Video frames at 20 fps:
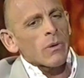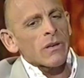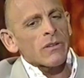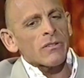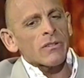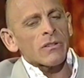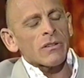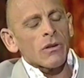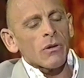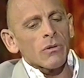
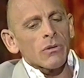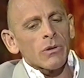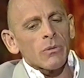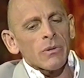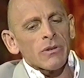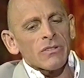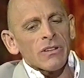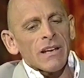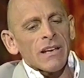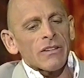reason
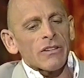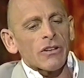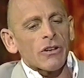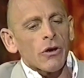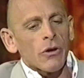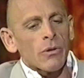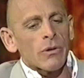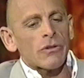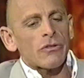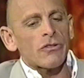I had the
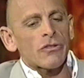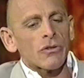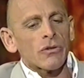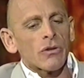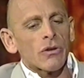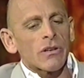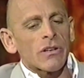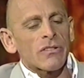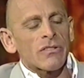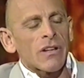courage to
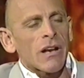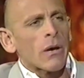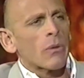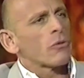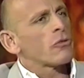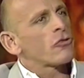look is that I